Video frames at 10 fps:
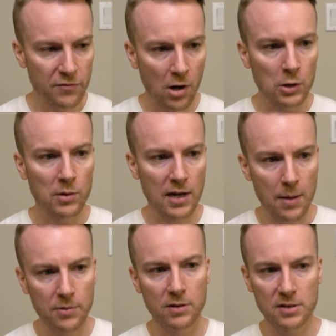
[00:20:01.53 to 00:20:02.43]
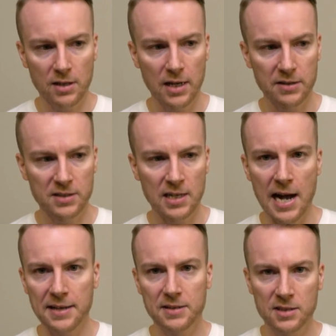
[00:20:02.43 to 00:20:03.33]
follow a couple kind of
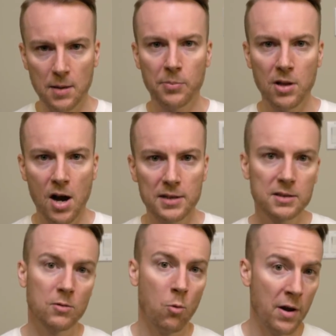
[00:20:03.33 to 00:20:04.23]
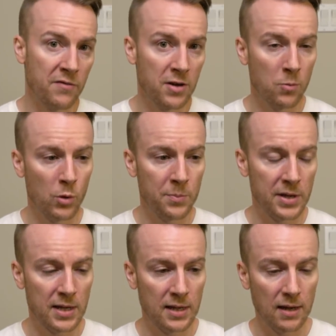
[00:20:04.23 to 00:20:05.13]
side subplots. One of them would
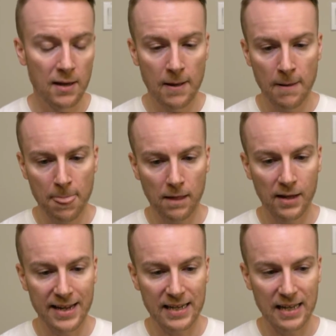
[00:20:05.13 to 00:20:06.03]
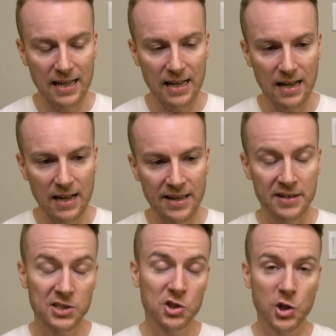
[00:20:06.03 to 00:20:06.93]
be like an
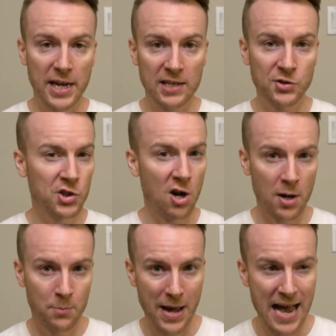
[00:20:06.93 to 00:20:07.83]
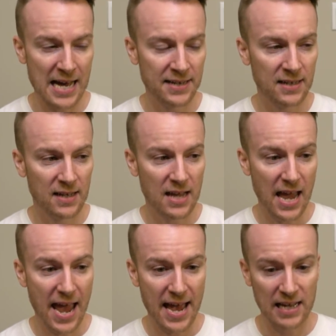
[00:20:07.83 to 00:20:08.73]
exchange gone bad,
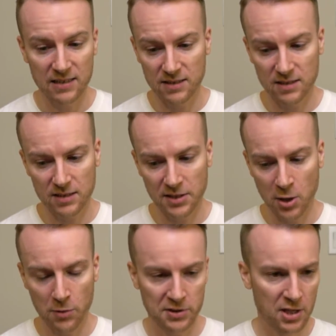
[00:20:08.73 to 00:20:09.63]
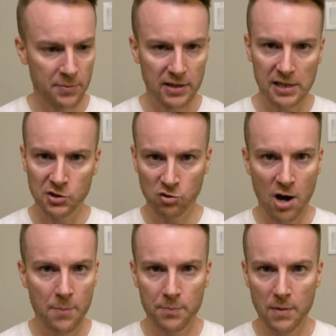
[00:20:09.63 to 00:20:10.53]
and there's going to be like a
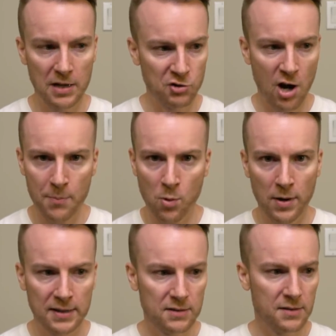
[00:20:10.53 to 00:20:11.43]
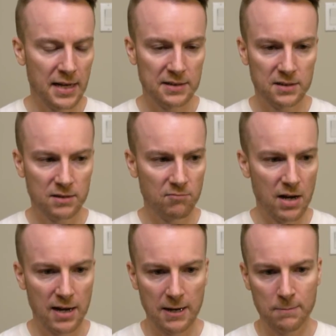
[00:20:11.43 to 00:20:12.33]
drop point that's
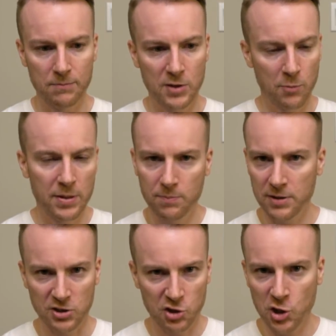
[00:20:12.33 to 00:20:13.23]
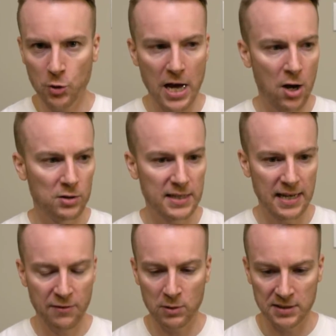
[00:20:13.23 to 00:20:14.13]
there's a shootout
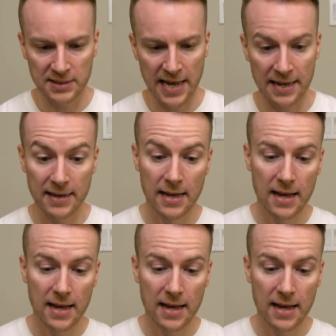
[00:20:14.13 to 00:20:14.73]
and everyone's dead,